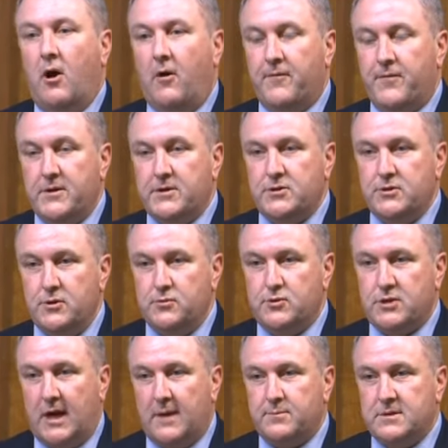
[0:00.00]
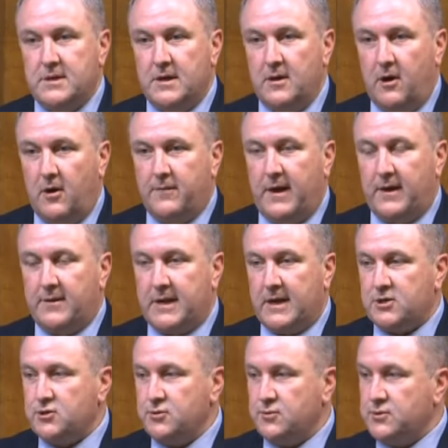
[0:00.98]
of this new chapter of our
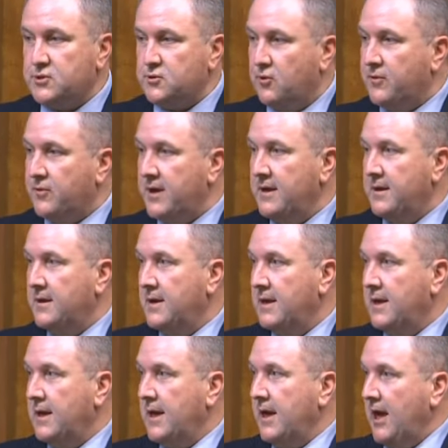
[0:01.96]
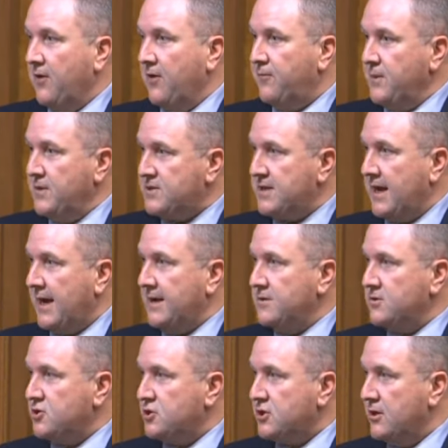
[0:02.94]
national story if we
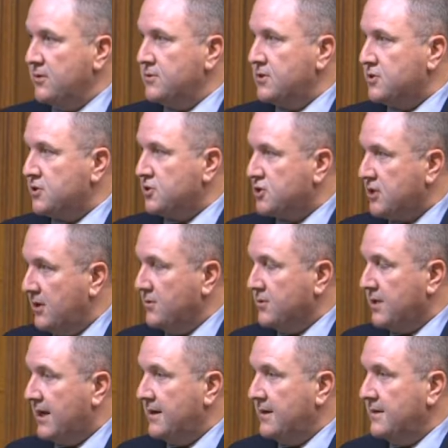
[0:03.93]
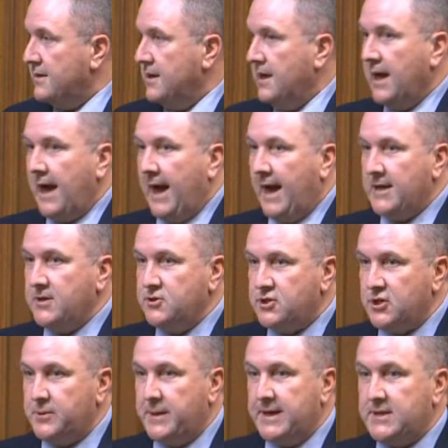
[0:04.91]
stand shoulder to shoulder
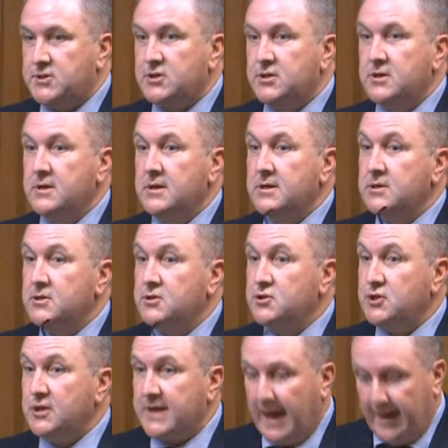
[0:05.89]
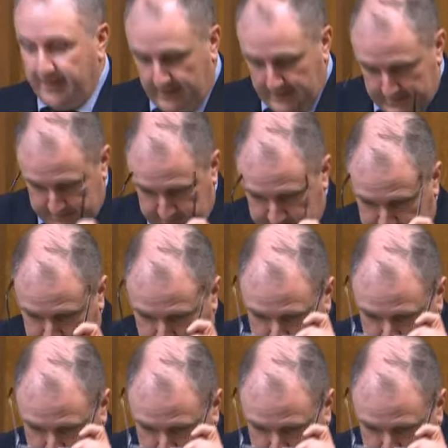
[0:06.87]
and do it together.